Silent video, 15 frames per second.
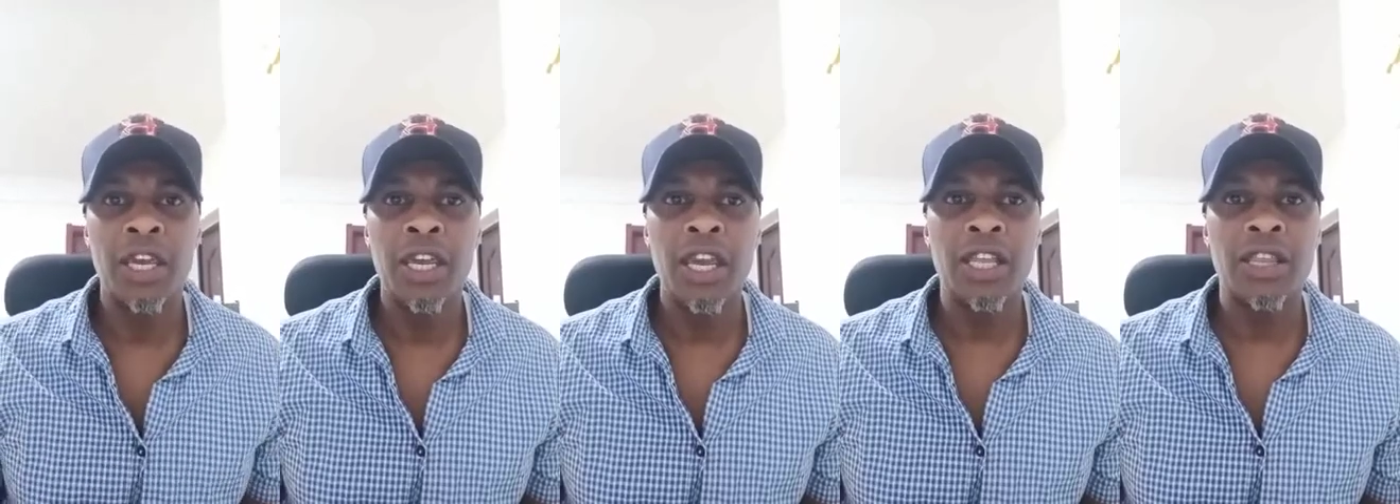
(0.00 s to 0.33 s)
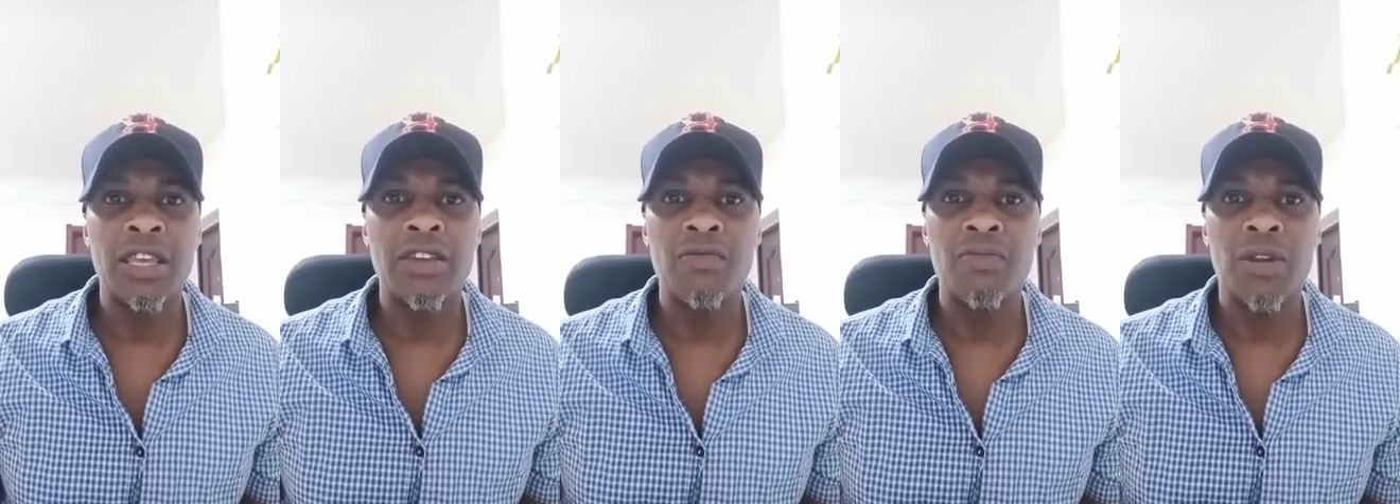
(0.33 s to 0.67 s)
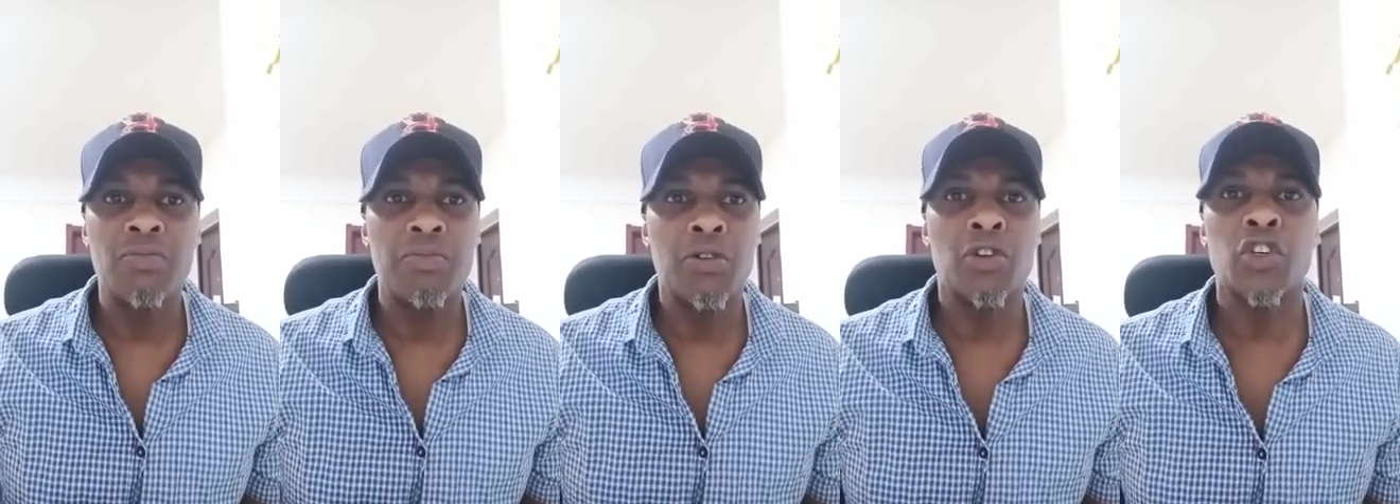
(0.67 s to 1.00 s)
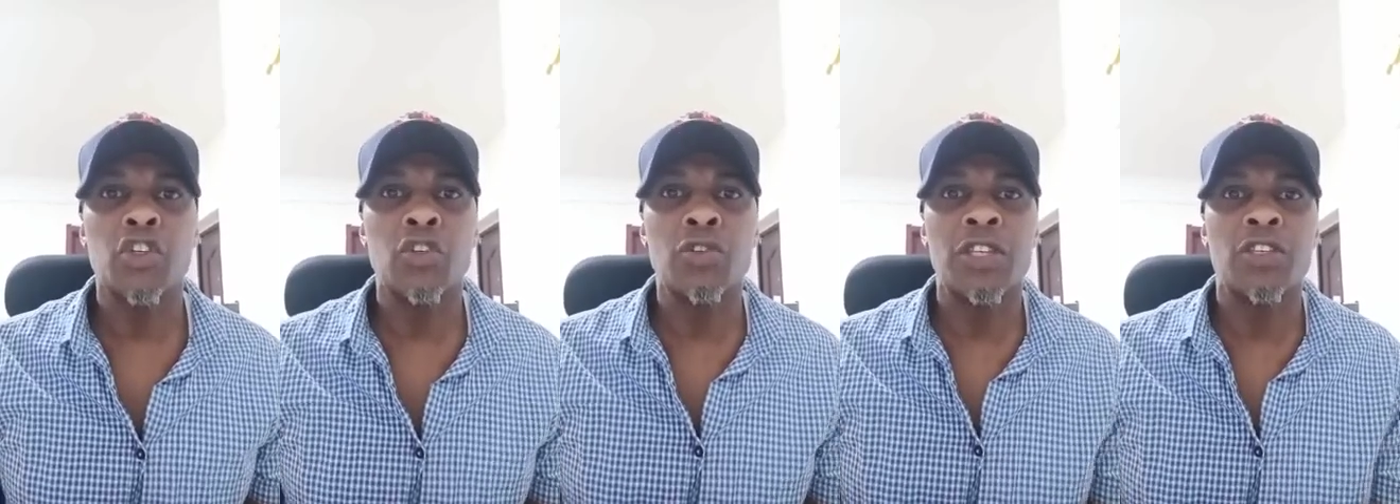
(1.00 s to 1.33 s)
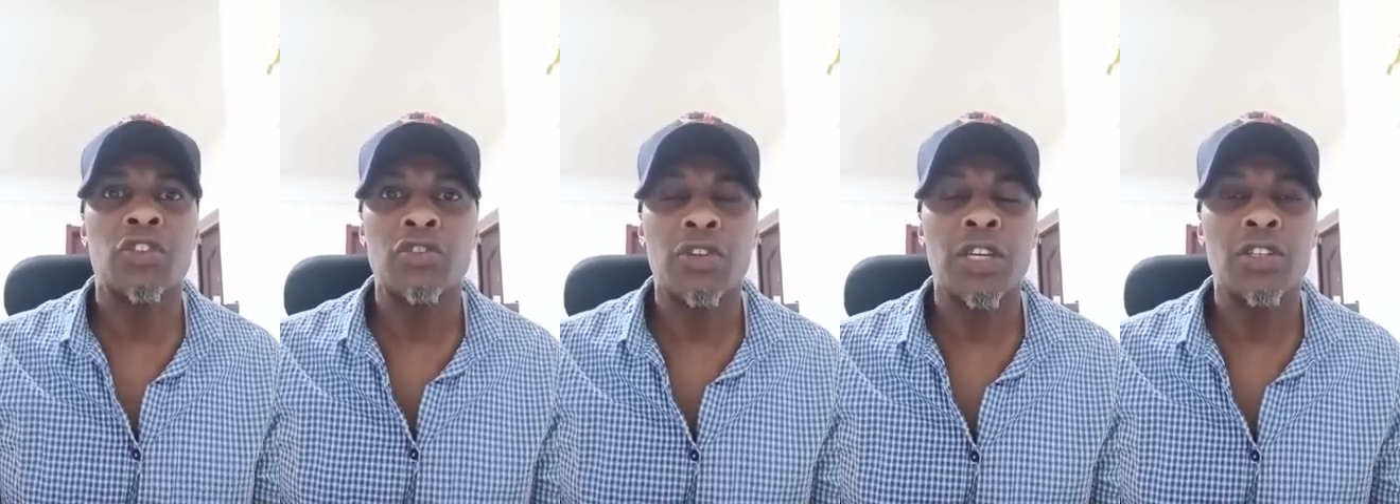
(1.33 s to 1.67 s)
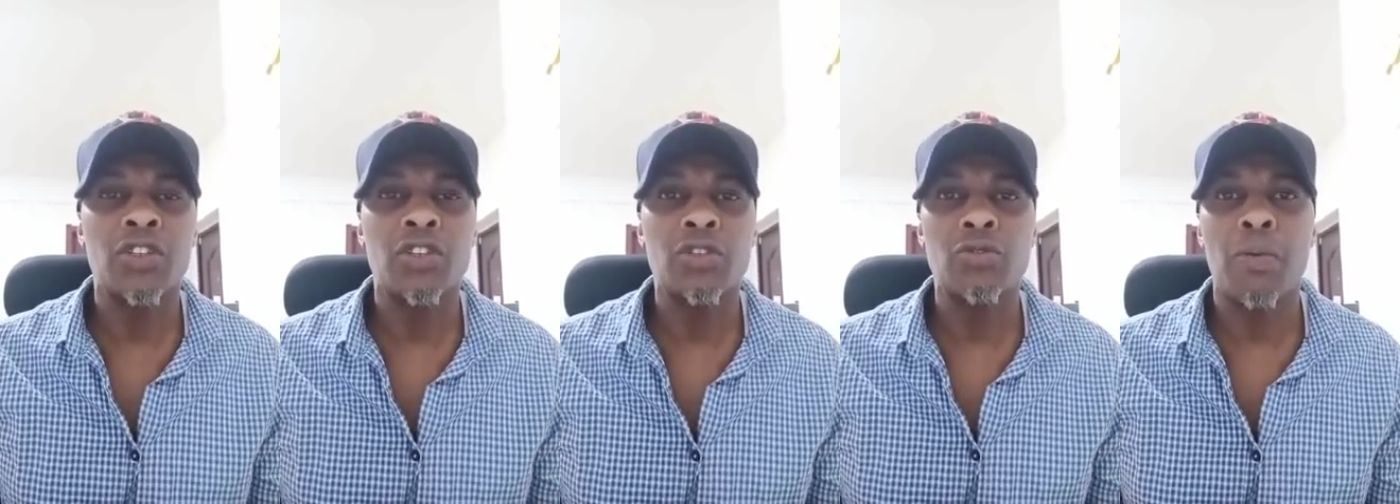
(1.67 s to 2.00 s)
And they've been pushed to the
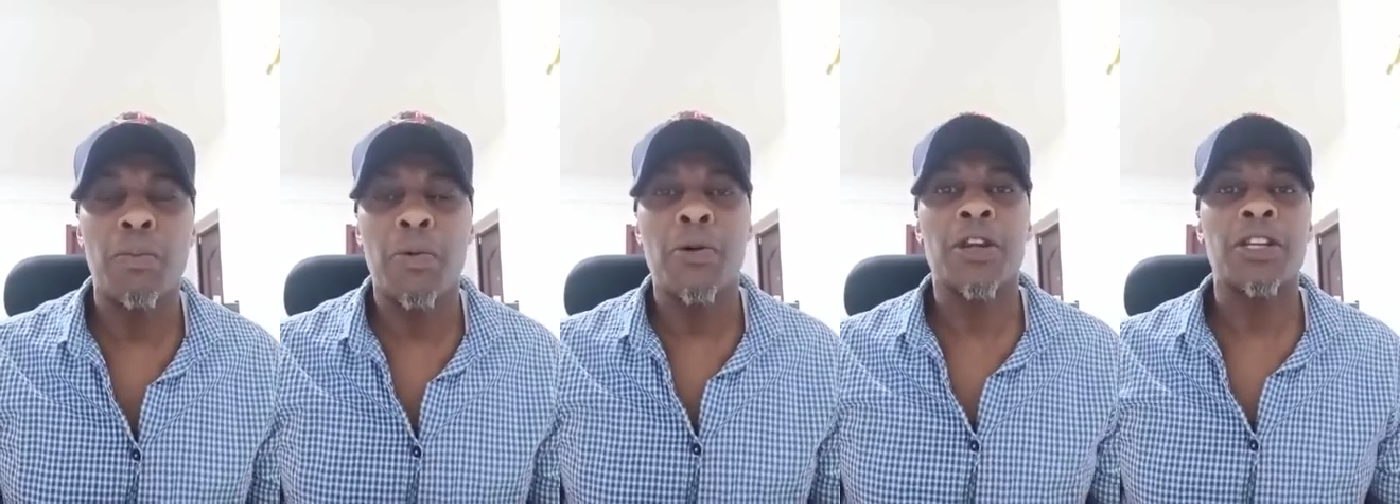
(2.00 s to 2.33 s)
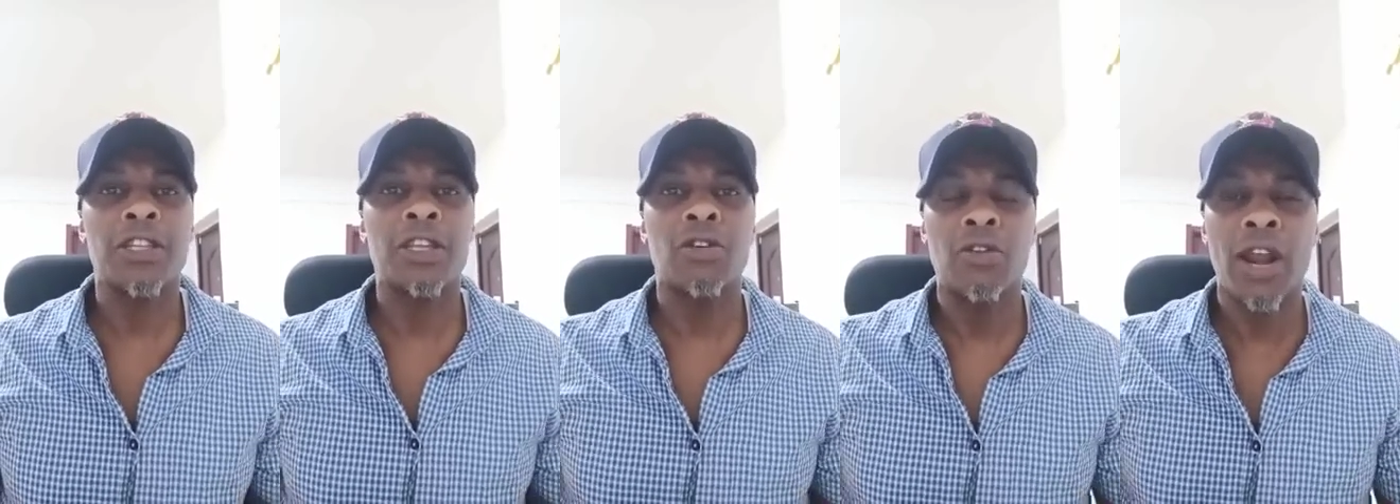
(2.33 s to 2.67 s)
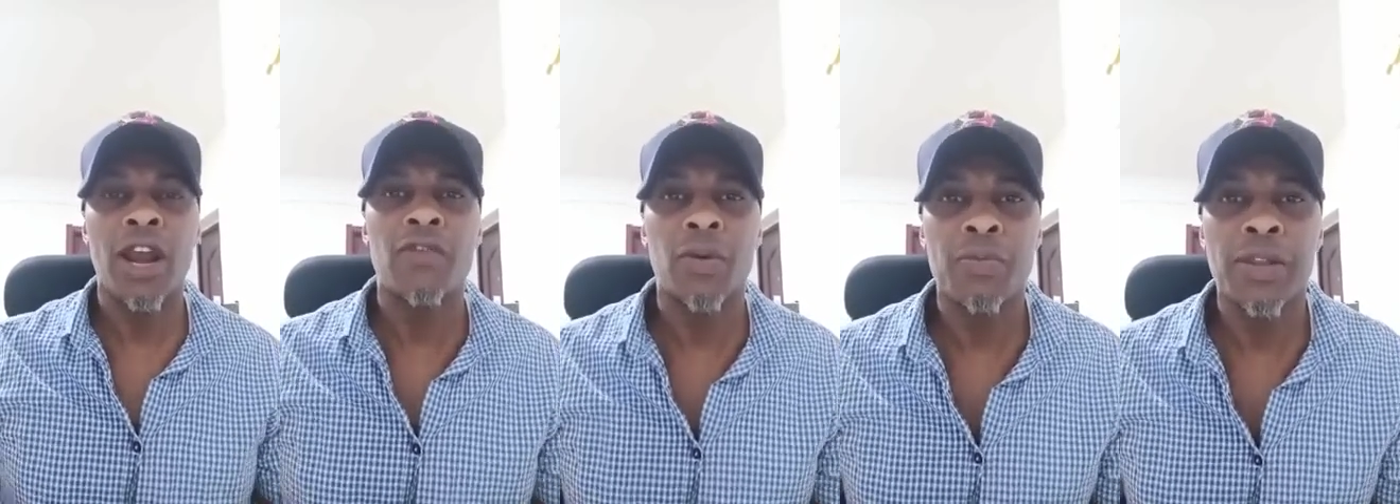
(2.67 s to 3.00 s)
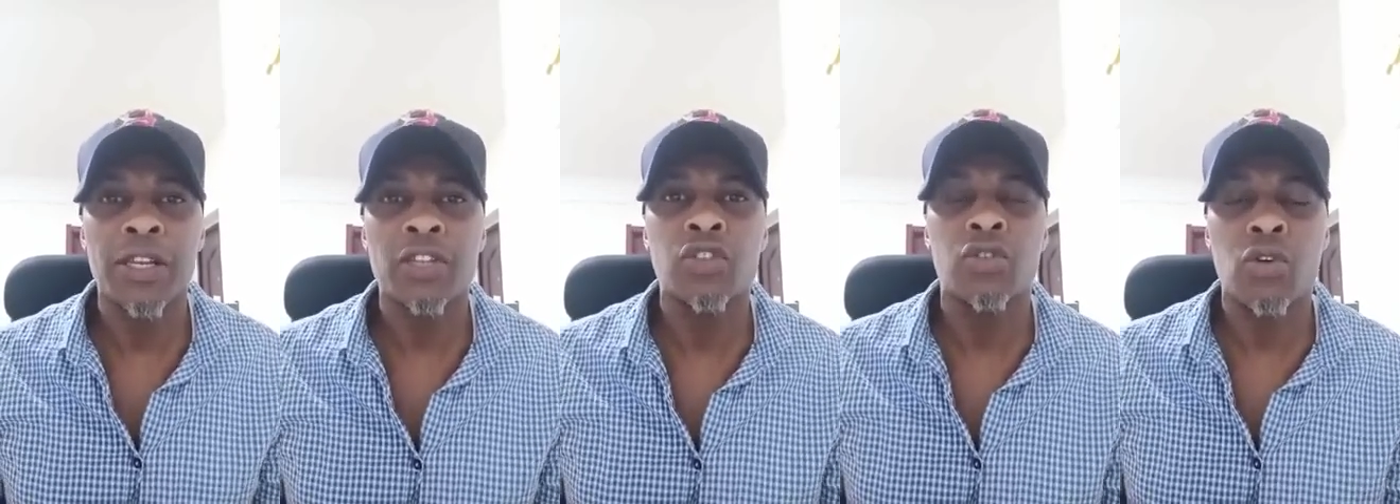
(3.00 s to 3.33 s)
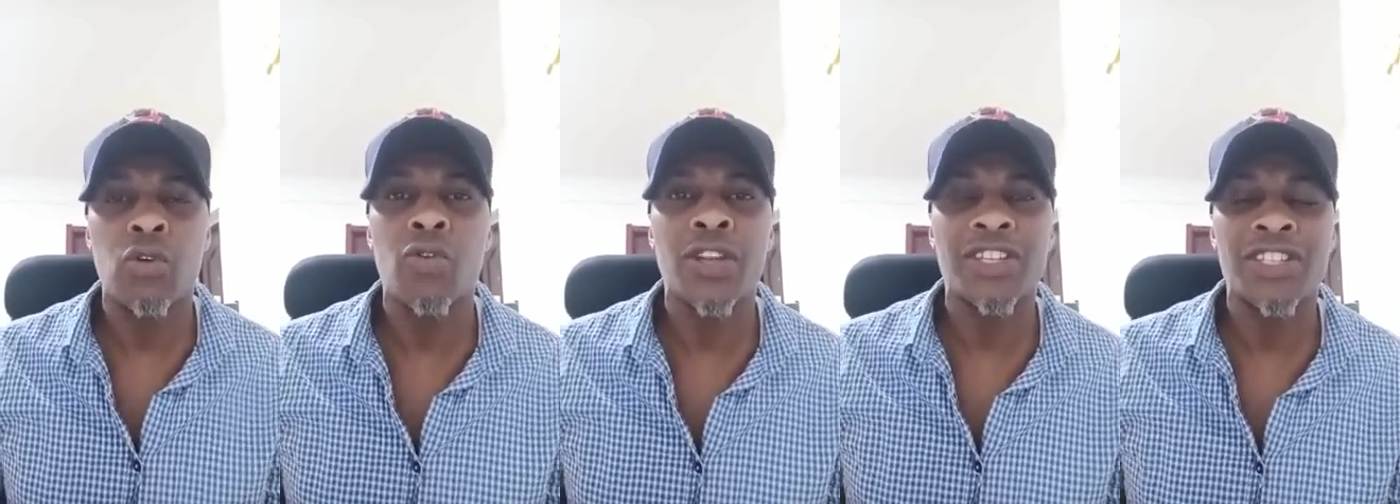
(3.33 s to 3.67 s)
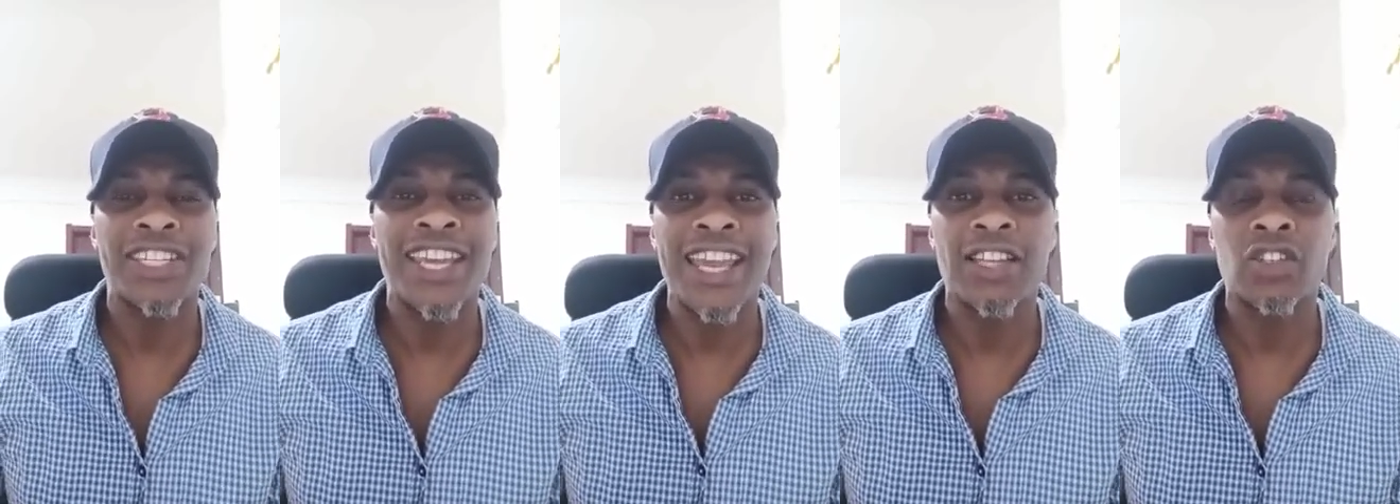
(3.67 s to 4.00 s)
streets to a point they don't have a place to go and
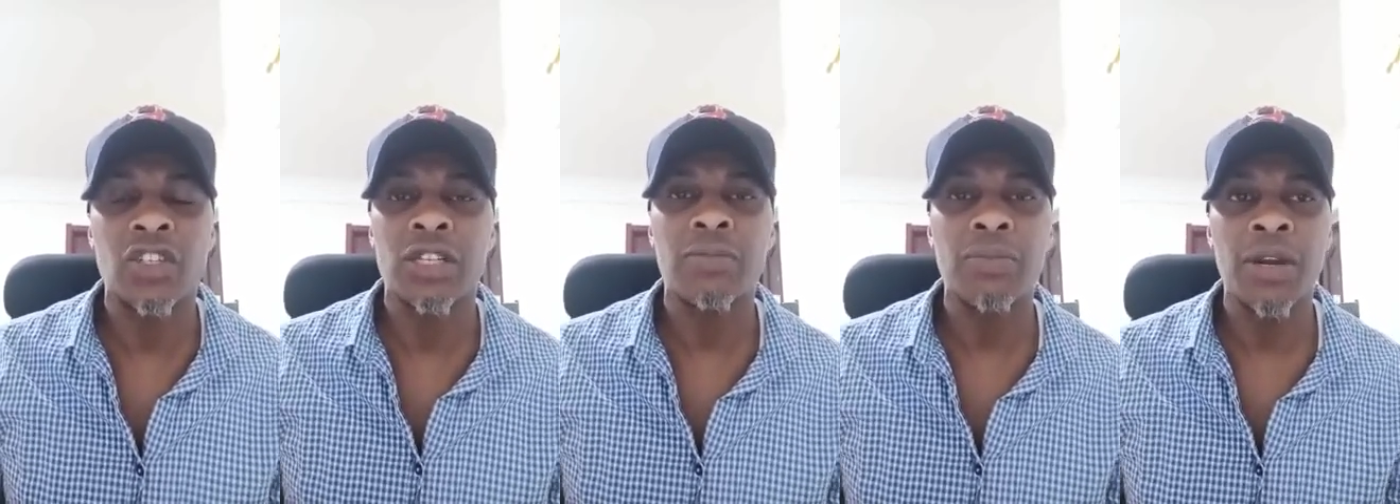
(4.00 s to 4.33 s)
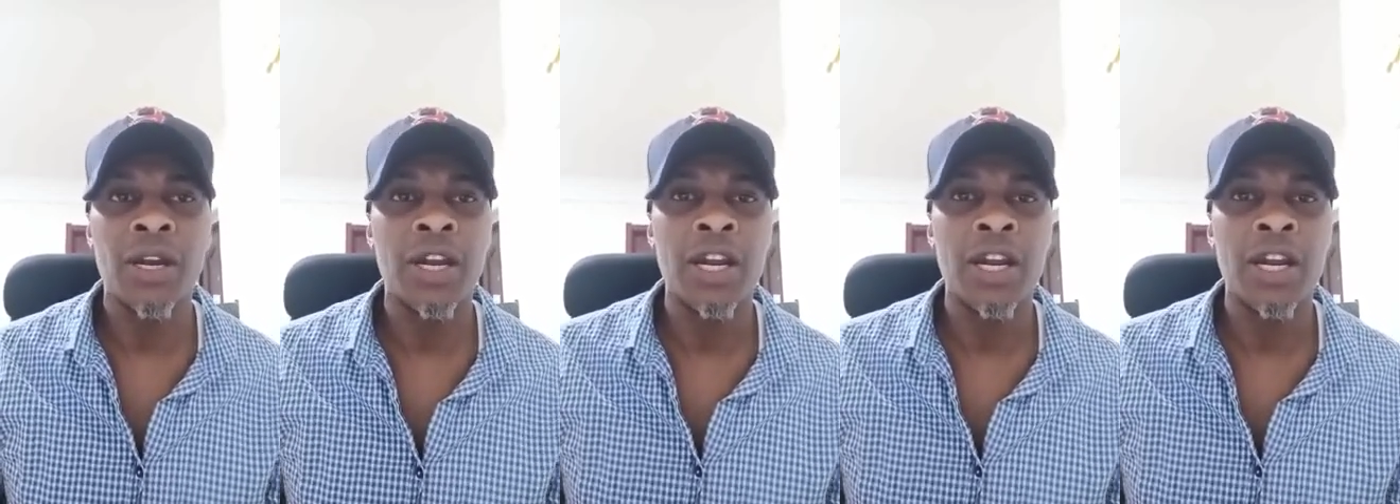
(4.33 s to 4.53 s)
stay and sleep.